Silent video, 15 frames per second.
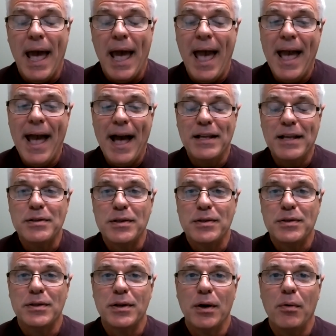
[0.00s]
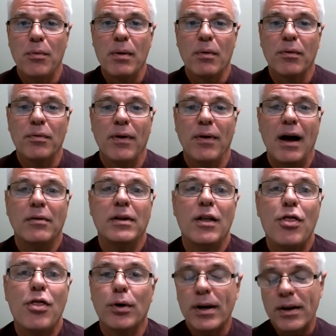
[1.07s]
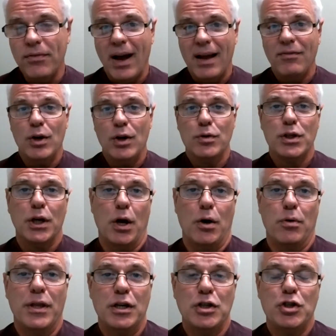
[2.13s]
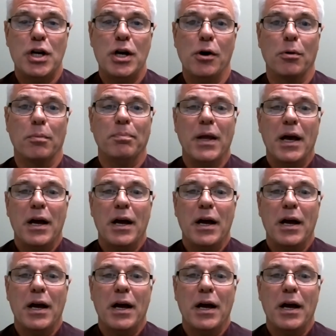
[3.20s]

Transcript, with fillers: And so we were founded 35 years ago this year